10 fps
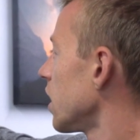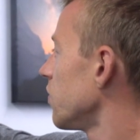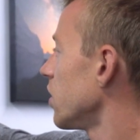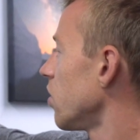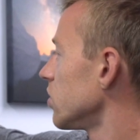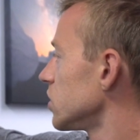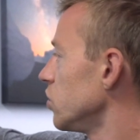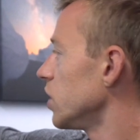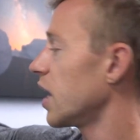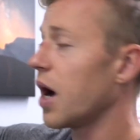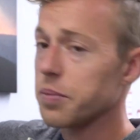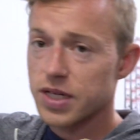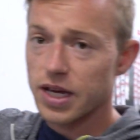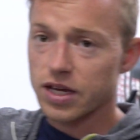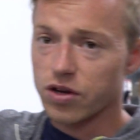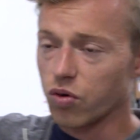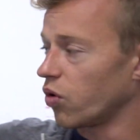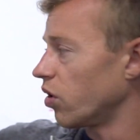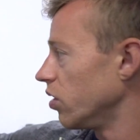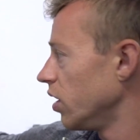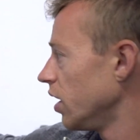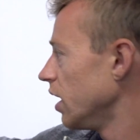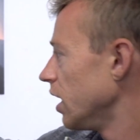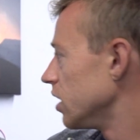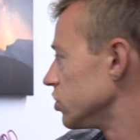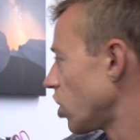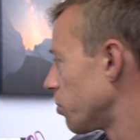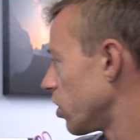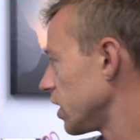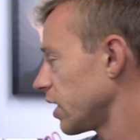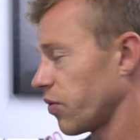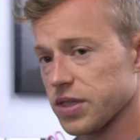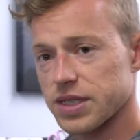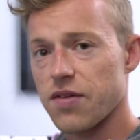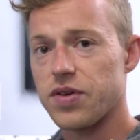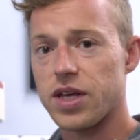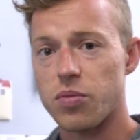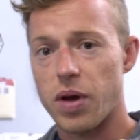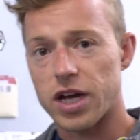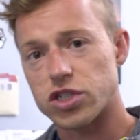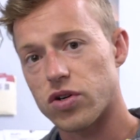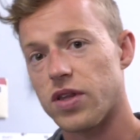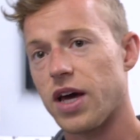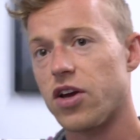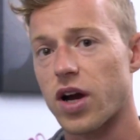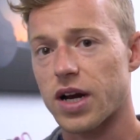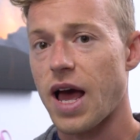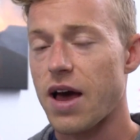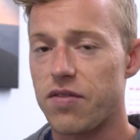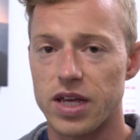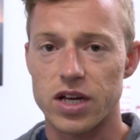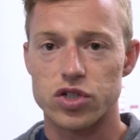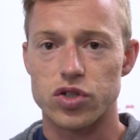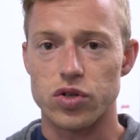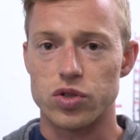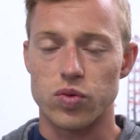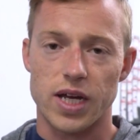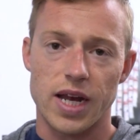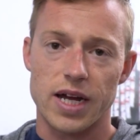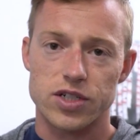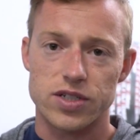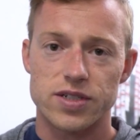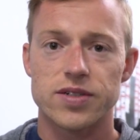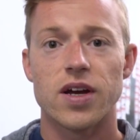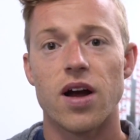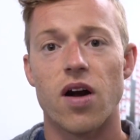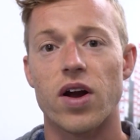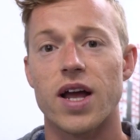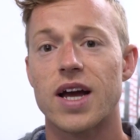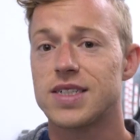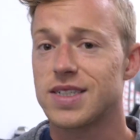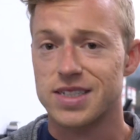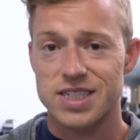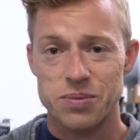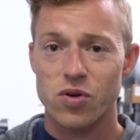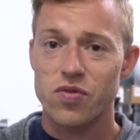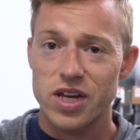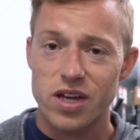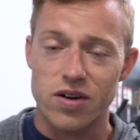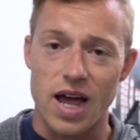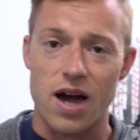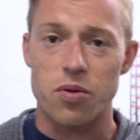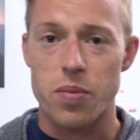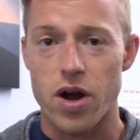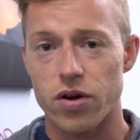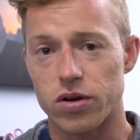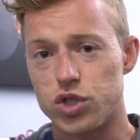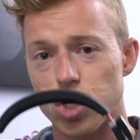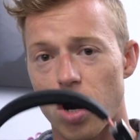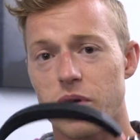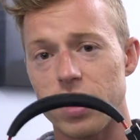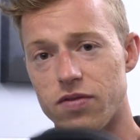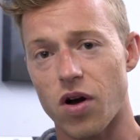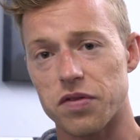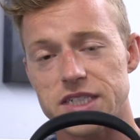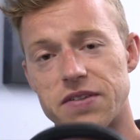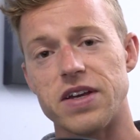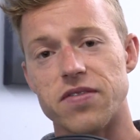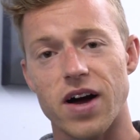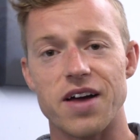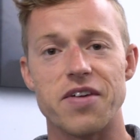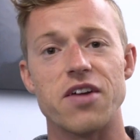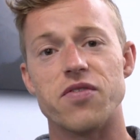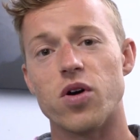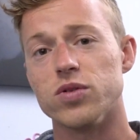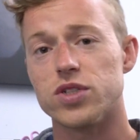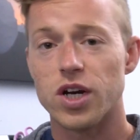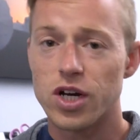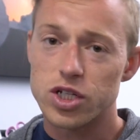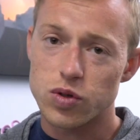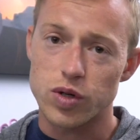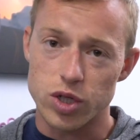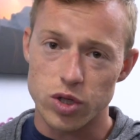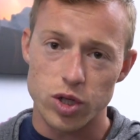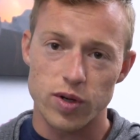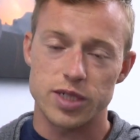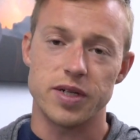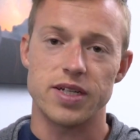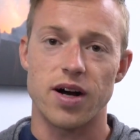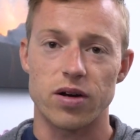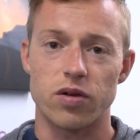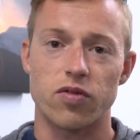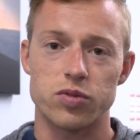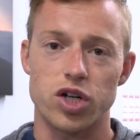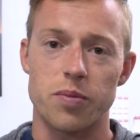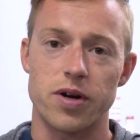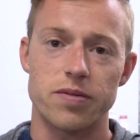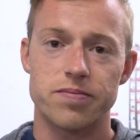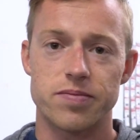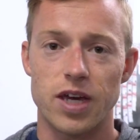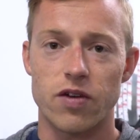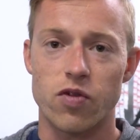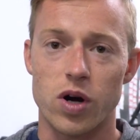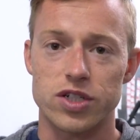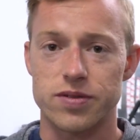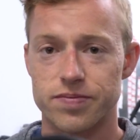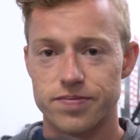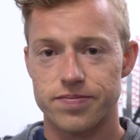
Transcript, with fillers: life, and also you can update your Jabra Link 370 to make sure that you're not going to have any issues with connections. Alright guys, it's a simple video on how to pair your Jabra Evolve 75 headphones to a new USB dongle from Jabra. Thank you for watching.